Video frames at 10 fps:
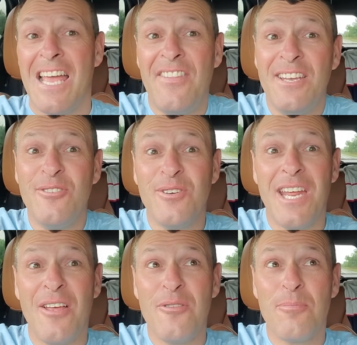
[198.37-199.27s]
And then you go
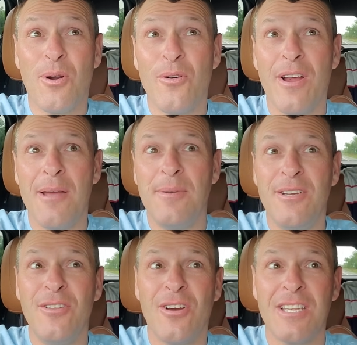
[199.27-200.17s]
down the program and
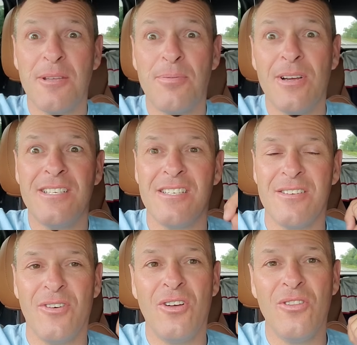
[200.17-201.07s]
you look at the
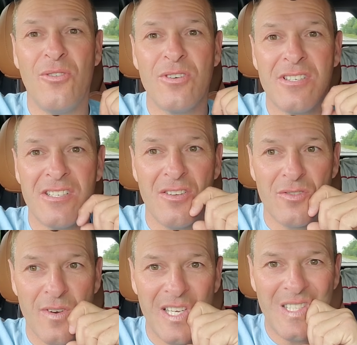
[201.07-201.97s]
prices of all the horses in
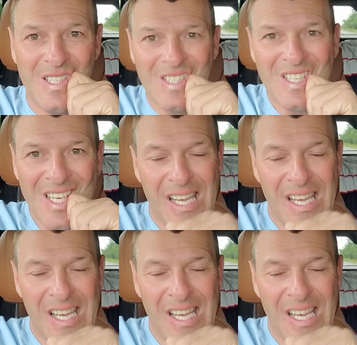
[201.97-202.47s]
those races.